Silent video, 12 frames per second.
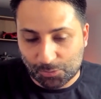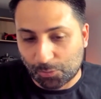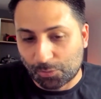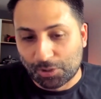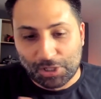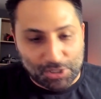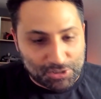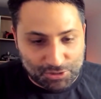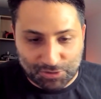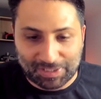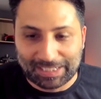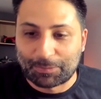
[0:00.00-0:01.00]
or
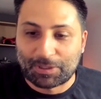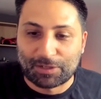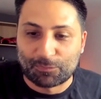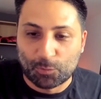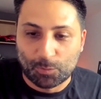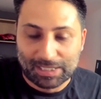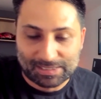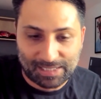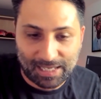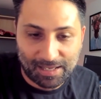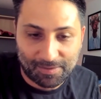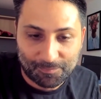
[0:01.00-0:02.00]
do you think they were kind of always
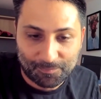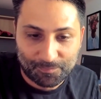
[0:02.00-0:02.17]
there?